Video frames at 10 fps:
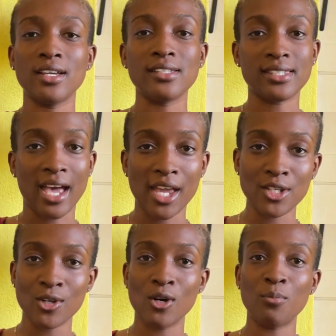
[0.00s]
sign
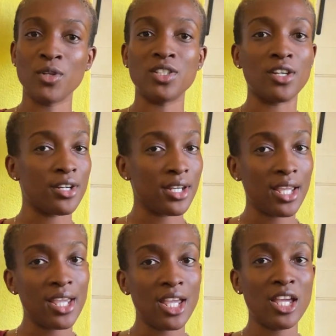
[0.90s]
up with your
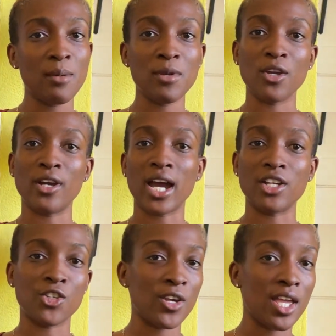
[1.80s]
name, your
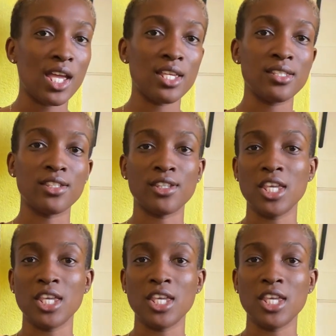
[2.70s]
address,